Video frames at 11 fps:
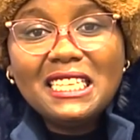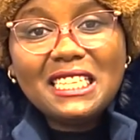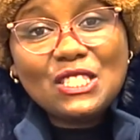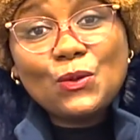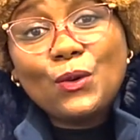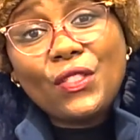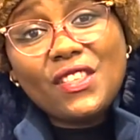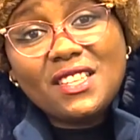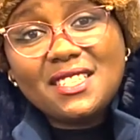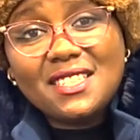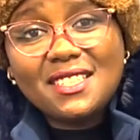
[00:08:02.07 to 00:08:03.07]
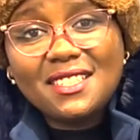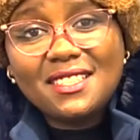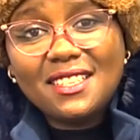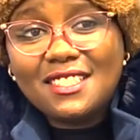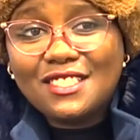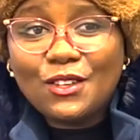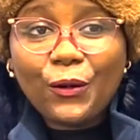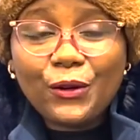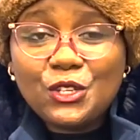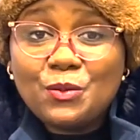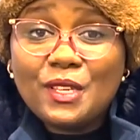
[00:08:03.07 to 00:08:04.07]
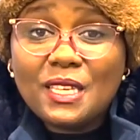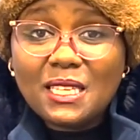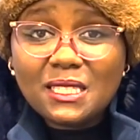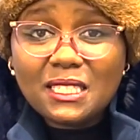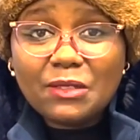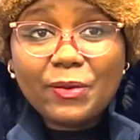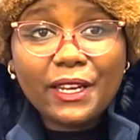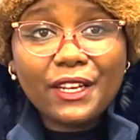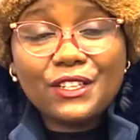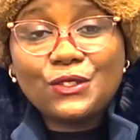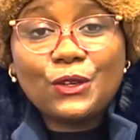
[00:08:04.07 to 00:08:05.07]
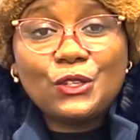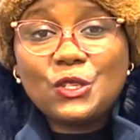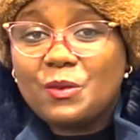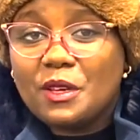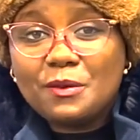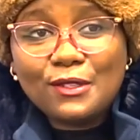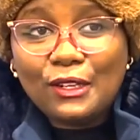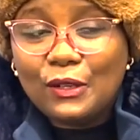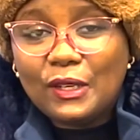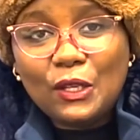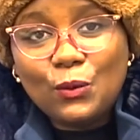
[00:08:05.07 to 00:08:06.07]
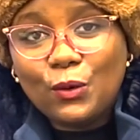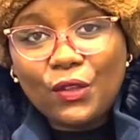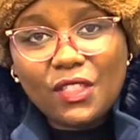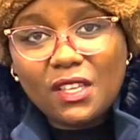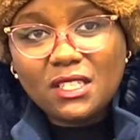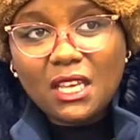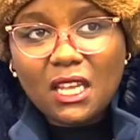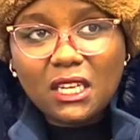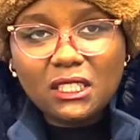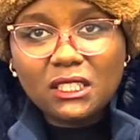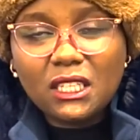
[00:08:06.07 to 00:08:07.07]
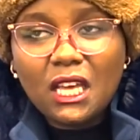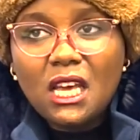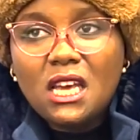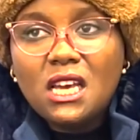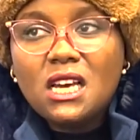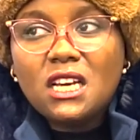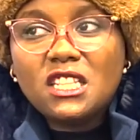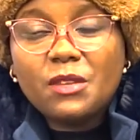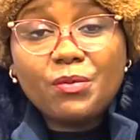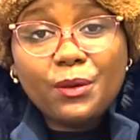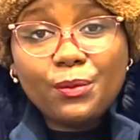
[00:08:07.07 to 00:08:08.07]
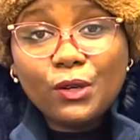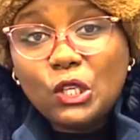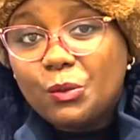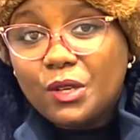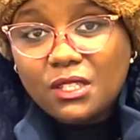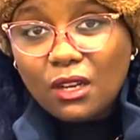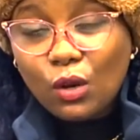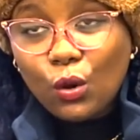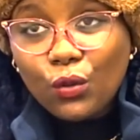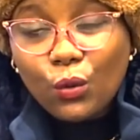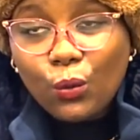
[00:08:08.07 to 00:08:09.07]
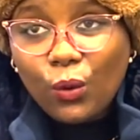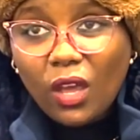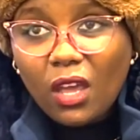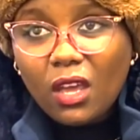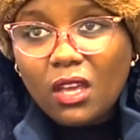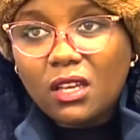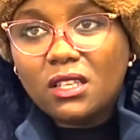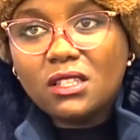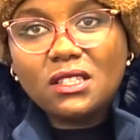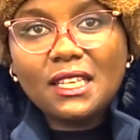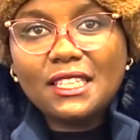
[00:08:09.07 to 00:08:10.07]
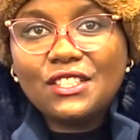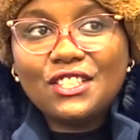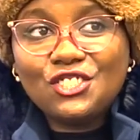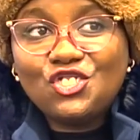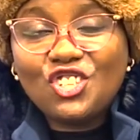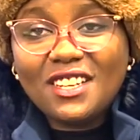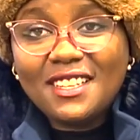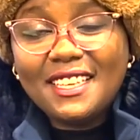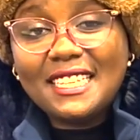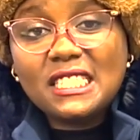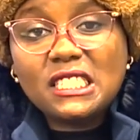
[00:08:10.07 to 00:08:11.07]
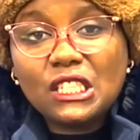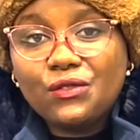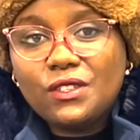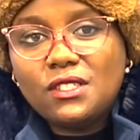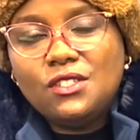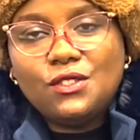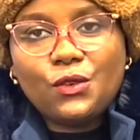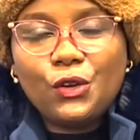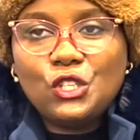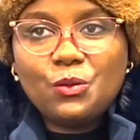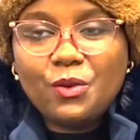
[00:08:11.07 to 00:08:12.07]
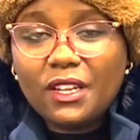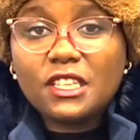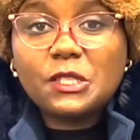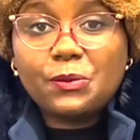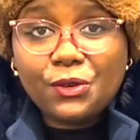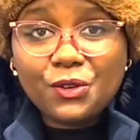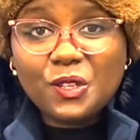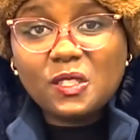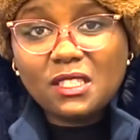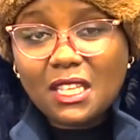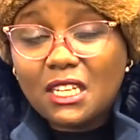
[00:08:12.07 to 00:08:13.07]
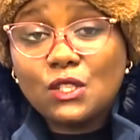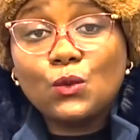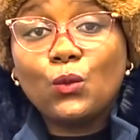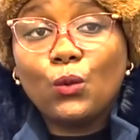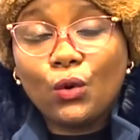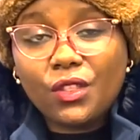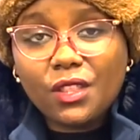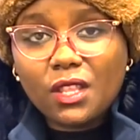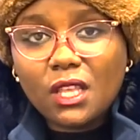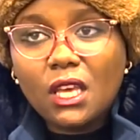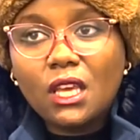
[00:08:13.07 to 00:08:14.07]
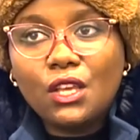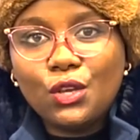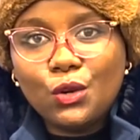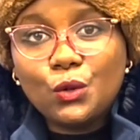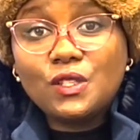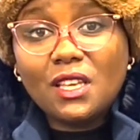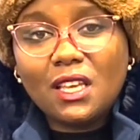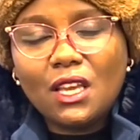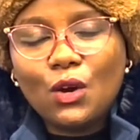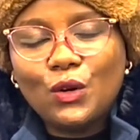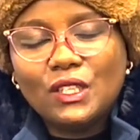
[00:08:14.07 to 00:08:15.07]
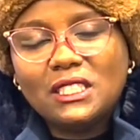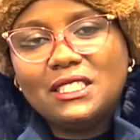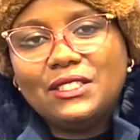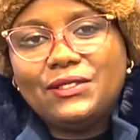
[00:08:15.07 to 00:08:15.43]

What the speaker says: It's worth it. It's not going to be easy, but it is going to be absolutely worth it. And the people you meet along the way, the journey in itself is just going to be an experience that is worth, taking on.